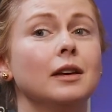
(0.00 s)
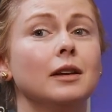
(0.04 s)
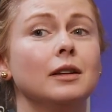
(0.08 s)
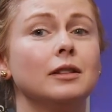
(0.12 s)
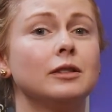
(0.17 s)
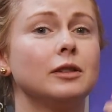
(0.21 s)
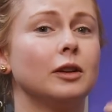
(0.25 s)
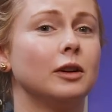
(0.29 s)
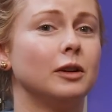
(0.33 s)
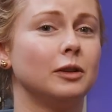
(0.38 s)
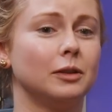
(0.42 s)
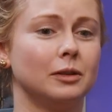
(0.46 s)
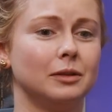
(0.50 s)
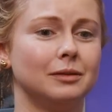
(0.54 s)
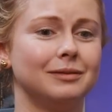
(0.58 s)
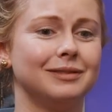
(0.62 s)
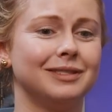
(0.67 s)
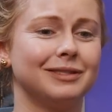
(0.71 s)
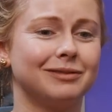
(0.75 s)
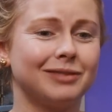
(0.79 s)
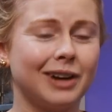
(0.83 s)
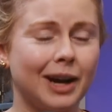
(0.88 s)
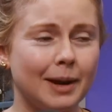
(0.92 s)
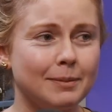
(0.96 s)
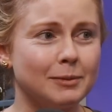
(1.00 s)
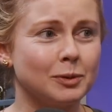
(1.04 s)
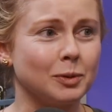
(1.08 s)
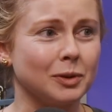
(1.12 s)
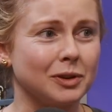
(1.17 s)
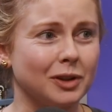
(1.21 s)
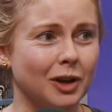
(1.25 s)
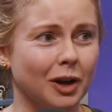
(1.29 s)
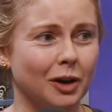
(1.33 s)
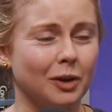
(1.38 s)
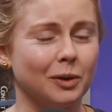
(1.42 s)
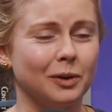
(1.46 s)
So rhymes
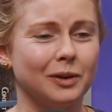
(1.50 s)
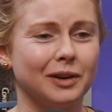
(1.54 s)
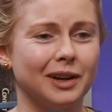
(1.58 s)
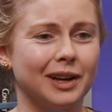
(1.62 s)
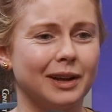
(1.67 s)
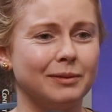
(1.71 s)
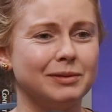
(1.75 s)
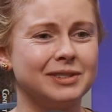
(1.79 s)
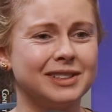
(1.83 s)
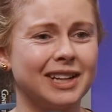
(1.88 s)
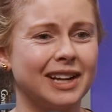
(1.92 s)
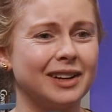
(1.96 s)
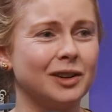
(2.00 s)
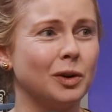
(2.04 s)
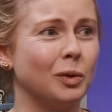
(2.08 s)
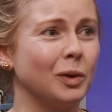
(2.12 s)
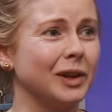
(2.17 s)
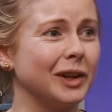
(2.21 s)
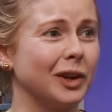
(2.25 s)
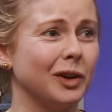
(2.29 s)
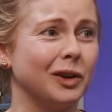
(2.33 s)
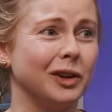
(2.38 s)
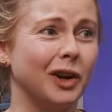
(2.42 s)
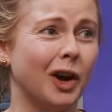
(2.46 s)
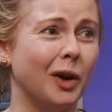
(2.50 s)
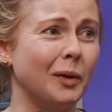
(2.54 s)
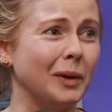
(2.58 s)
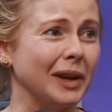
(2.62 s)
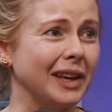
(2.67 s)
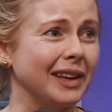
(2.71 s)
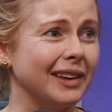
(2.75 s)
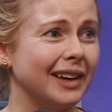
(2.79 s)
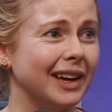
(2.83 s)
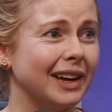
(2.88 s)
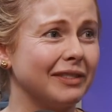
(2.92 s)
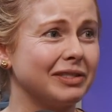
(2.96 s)
with no. And I've started calling her
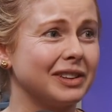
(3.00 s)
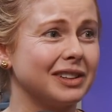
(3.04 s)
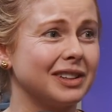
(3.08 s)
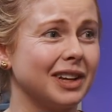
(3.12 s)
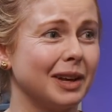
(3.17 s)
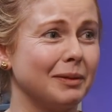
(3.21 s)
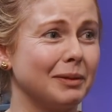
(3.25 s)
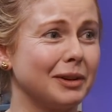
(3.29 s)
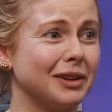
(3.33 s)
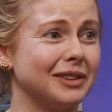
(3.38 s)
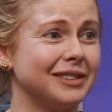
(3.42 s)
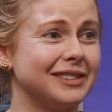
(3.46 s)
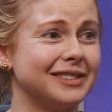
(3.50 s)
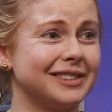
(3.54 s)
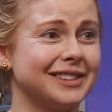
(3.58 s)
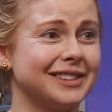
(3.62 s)
Noe half the time because